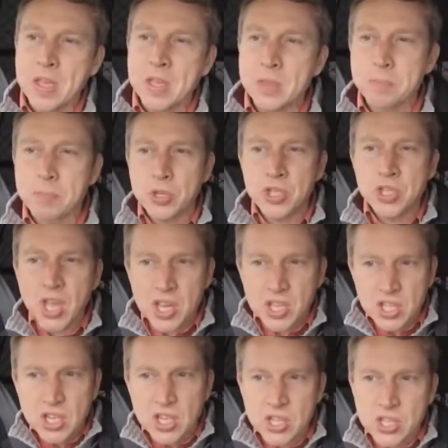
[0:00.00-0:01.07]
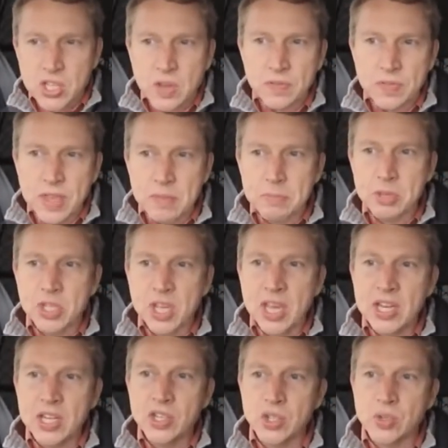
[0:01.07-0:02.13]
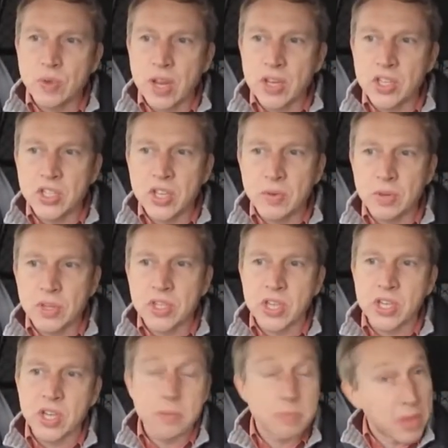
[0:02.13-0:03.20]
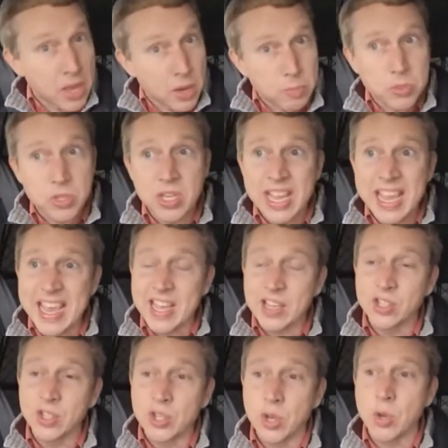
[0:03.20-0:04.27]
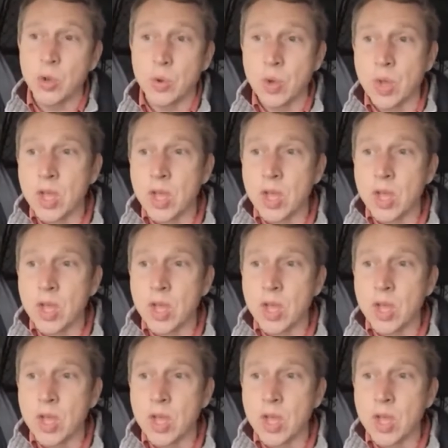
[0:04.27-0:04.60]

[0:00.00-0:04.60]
The preciseness of the Mercedes direct steering setup helps here too,